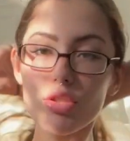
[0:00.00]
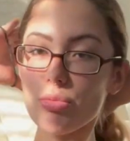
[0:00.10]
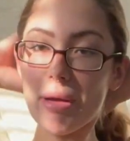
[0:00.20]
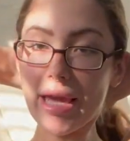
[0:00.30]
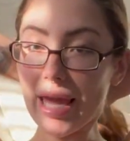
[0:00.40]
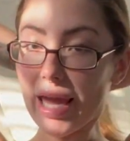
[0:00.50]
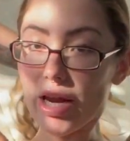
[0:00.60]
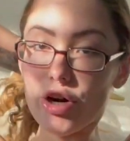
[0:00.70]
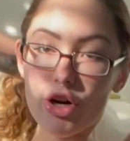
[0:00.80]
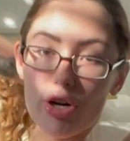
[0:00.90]
do
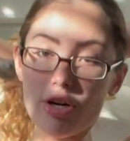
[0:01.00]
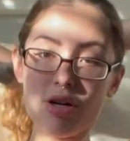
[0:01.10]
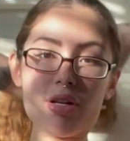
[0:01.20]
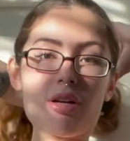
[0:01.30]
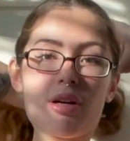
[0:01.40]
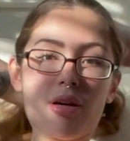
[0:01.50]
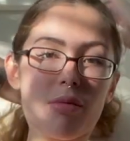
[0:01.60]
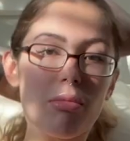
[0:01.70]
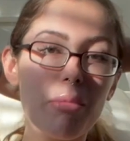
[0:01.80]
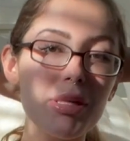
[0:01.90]
my hair.
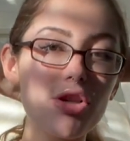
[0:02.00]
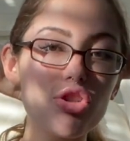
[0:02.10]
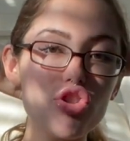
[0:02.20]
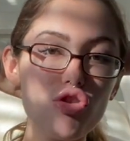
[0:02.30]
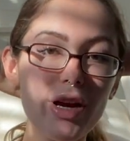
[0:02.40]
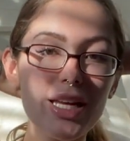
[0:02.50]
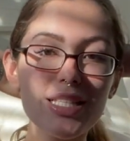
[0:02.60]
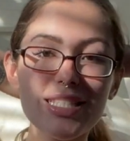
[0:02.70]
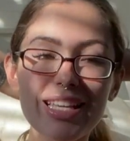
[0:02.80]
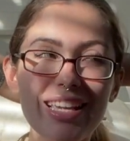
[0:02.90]
Mommy looks
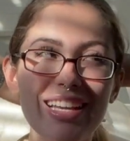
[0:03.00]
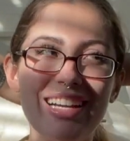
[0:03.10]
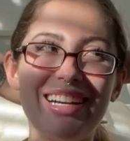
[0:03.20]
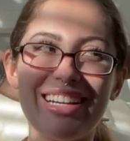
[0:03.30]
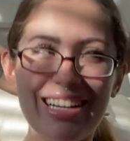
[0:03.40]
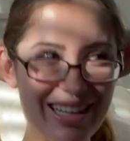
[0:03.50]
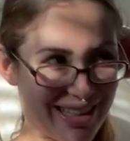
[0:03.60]
crazy. I